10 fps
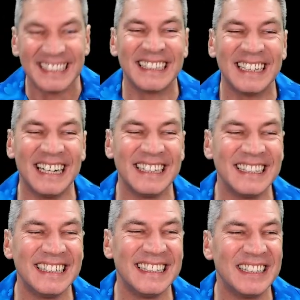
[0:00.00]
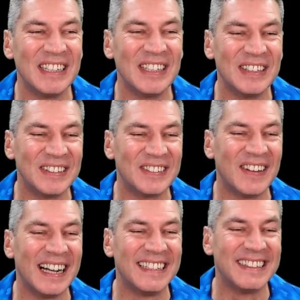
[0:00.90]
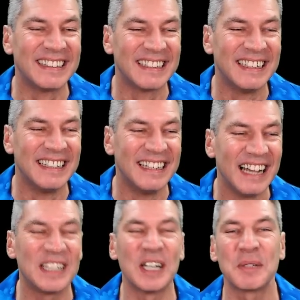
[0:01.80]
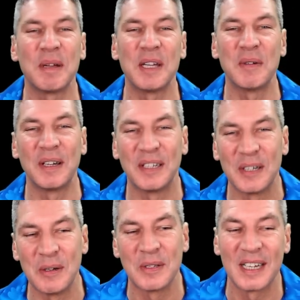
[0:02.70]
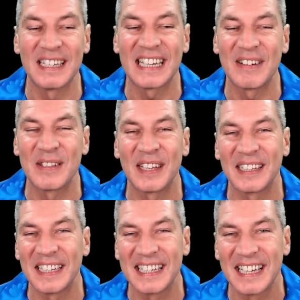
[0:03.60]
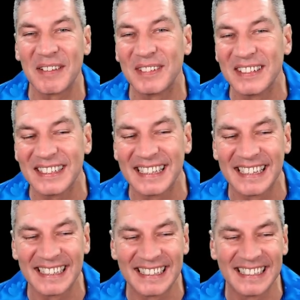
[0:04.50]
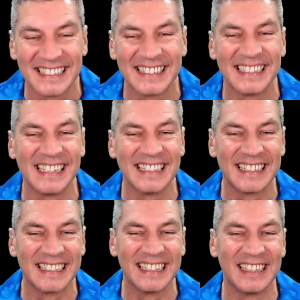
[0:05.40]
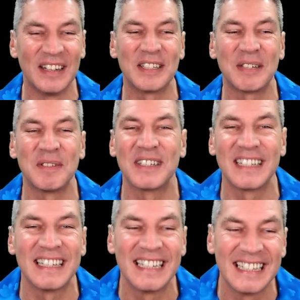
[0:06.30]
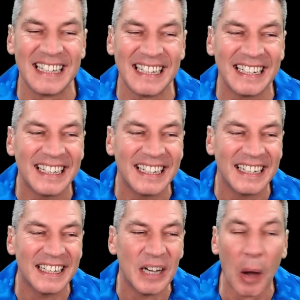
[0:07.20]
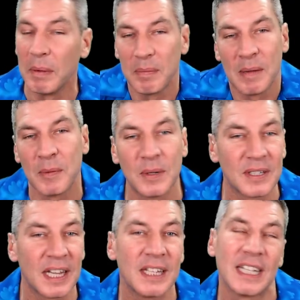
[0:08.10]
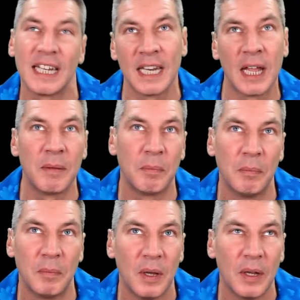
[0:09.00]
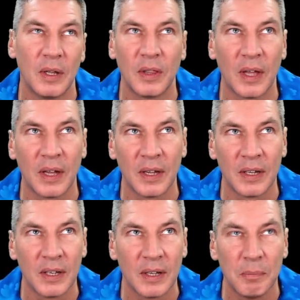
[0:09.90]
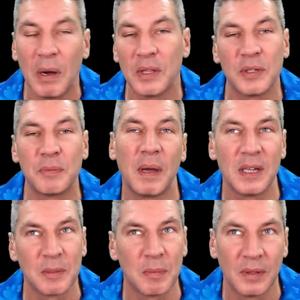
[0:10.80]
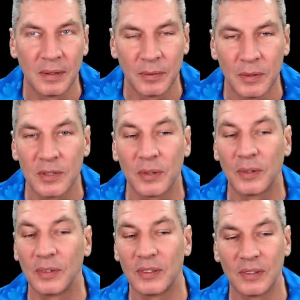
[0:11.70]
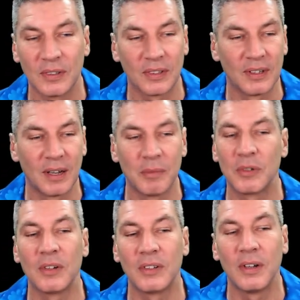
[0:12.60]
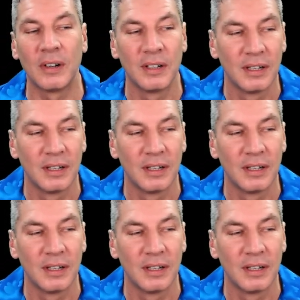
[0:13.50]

Oh, wow. It does make you wonder who sits there and think these up, doesn't it? Yeah? Like someone sitting in there. I mean, people would say sitting in their mother's basement and all this sort of nonsense. I'm sure it's not.